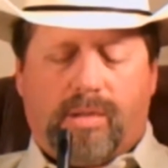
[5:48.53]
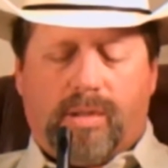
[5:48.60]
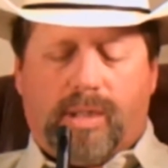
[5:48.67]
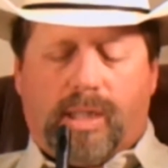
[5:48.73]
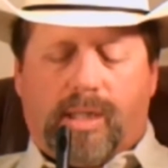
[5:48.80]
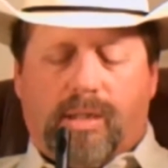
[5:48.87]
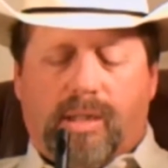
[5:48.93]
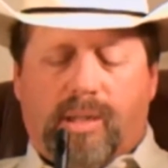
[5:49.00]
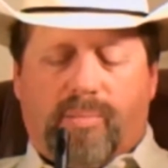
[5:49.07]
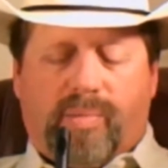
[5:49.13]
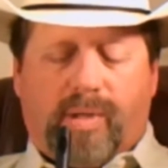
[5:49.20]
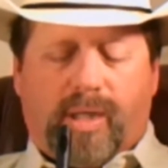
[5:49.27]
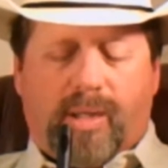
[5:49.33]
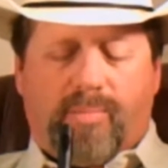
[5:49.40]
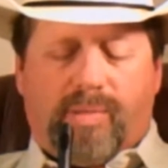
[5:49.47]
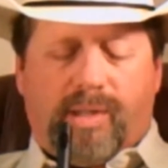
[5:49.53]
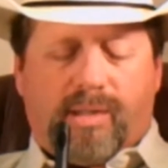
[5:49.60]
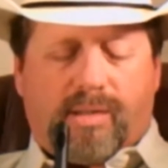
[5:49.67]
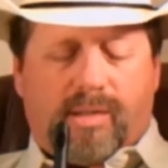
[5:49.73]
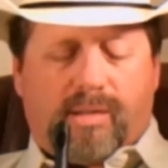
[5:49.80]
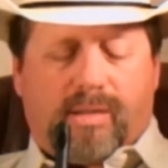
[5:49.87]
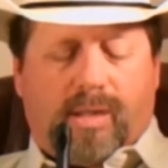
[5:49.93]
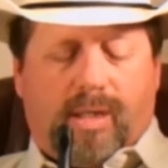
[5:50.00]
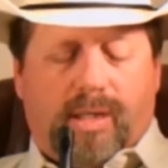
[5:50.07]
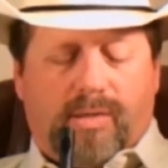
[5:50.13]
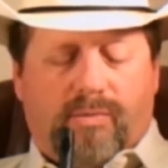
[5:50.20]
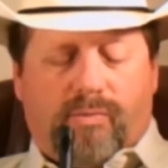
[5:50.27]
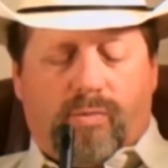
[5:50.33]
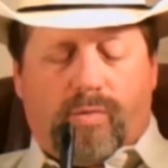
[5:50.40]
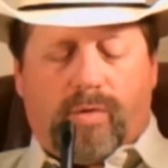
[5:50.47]
legally apply pesticides
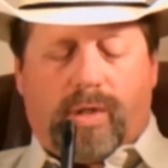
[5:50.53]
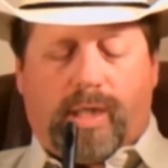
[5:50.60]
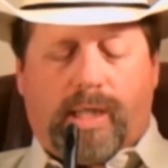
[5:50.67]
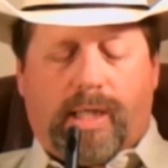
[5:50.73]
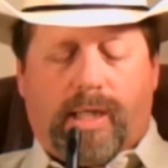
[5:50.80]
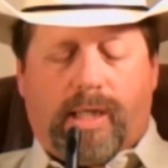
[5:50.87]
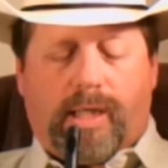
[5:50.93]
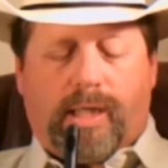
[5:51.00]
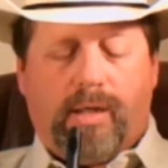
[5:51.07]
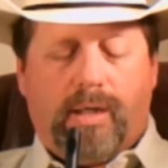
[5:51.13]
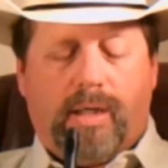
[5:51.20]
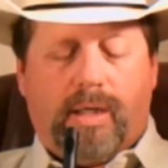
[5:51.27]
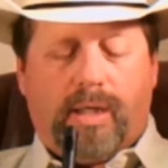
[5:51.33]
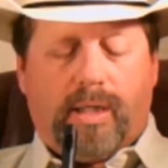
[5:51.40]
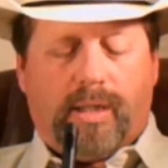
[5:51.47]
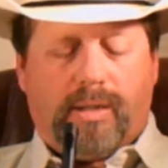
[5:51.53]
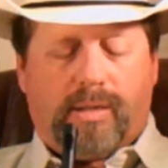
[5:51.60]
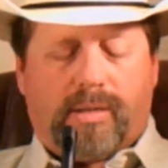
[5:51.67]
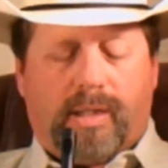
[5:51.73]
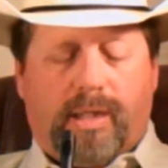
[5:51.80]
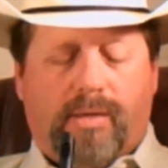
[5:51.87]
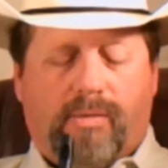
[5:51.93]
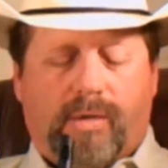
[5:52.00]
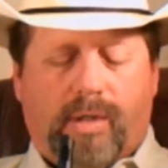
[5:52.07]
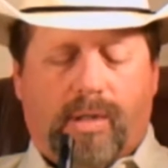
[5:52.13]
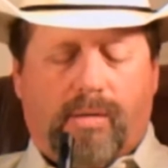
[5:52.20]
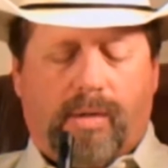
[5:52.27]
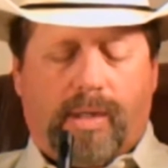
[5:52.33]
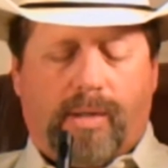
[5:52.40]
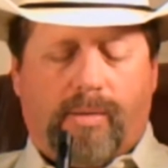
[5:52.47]
for hire in the state of
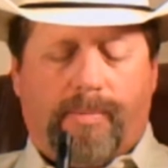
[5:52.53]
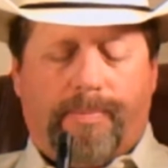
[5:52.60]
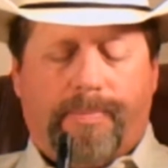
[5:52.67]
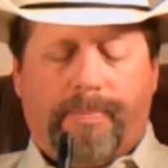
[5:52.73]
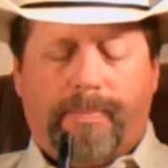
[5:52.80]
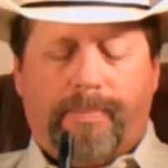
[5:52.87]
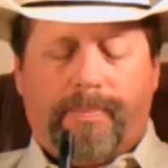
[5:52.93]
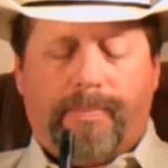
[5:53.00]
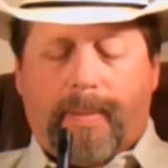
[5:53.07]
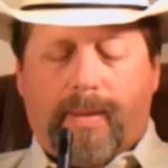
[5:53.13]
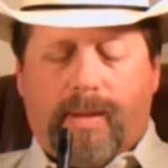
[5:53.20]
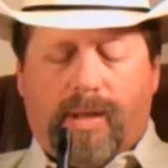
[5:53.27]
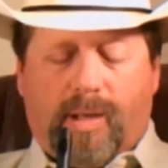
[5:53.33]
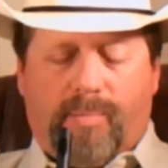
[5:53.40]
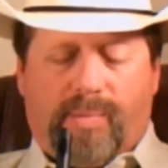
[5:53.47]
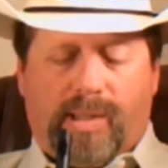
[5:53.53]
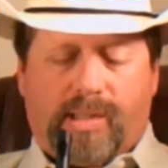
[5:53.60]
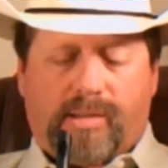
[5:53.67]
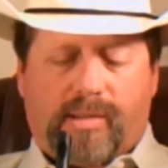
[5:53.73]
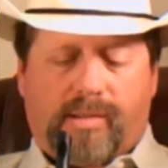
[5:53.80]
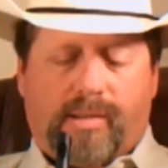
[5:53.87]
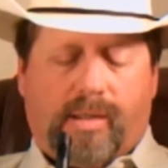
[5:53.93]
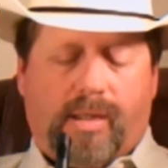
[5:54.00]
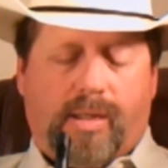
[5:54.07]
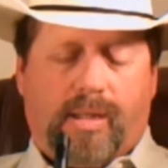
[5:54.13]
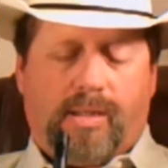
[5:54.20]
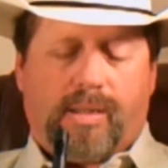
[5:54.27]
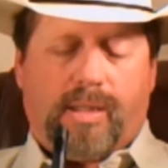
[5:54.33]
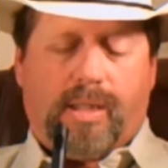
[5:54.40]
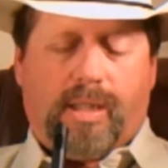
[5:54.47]
Colorado. A pesticide
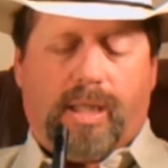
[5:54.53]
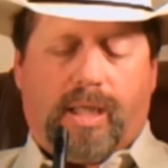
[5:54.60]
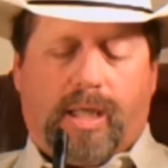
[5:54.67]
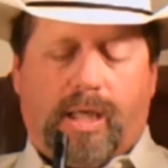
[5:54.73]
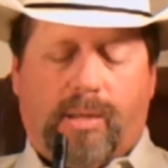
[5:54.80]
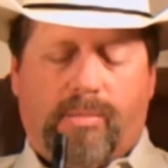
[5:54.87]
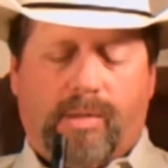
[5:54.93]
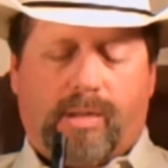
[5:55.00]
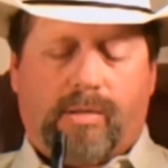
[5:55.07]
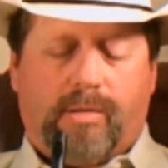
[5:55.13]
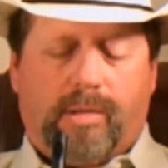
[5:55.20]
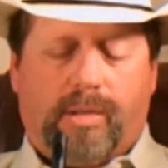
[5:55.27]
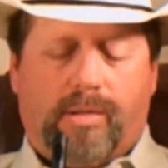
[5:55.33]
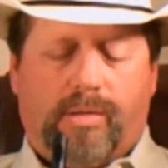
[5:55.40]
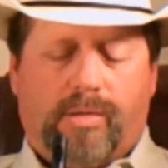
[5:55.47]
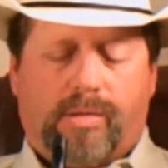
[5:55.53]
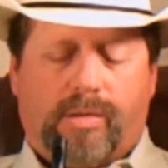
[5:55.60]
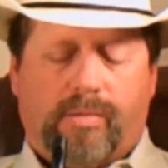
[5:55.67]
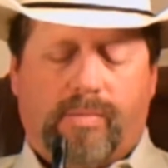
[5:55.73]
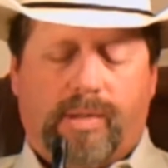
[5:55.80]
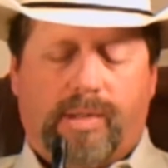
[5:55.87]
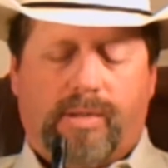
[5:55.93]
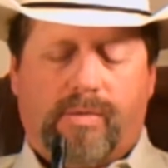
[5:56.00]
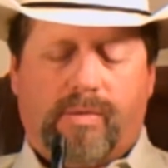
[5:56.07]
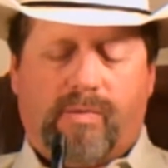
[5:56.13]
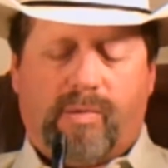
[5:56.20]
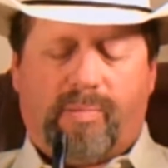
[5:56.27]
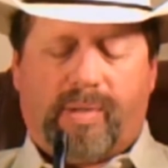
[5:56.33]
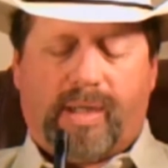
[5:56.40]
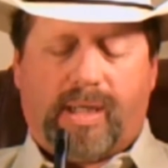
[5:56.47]
is any chemical used to rid you of a
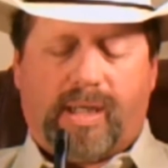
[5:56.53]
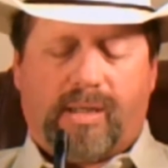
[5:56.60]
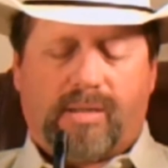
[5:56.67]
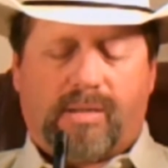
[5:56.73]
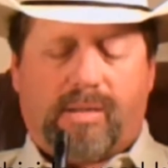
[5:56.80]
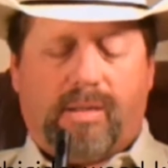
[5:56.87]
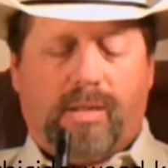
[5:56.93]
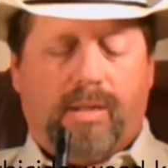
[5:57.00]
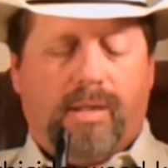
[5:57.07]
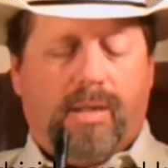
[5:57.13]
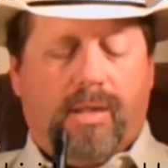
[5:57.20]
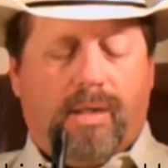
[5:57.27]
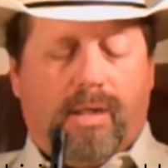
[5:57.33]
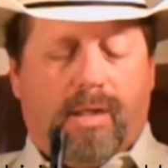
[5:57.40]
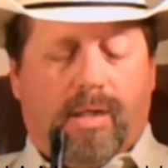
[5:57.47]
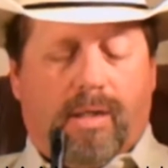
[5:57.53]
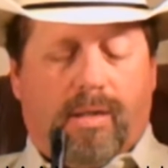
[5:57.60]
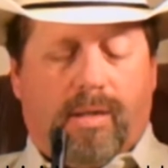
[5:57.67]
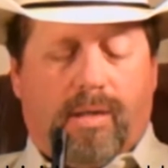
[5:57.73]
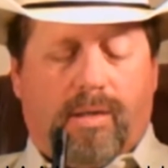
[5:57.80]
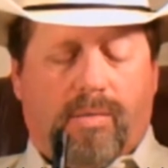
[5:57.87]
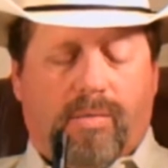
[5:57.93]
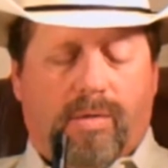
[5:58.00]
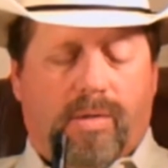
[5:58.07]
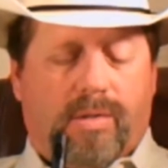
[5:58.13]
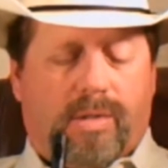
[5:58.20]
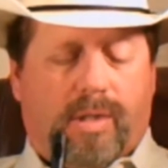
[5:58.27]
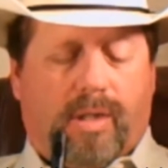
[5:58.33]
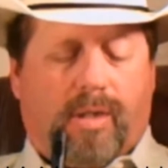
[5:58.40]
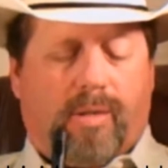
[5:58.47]
pest. In other words,
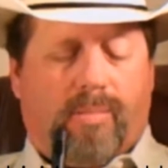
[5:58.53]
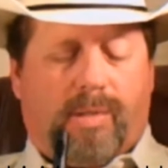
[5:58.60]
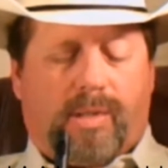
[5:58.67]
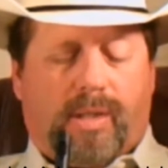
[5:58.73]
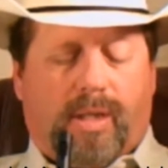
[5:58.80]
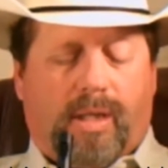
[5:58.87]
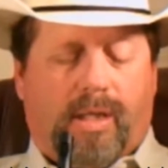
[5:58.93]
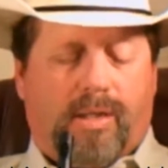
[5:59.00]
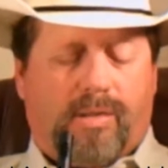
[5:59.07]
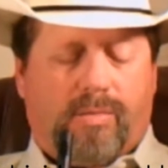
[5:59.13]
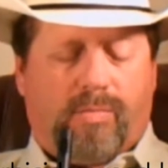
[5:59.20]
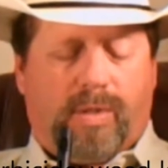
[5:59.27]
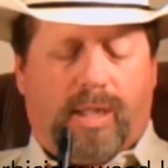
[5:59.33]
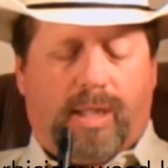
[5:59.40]
a herbicide is a weed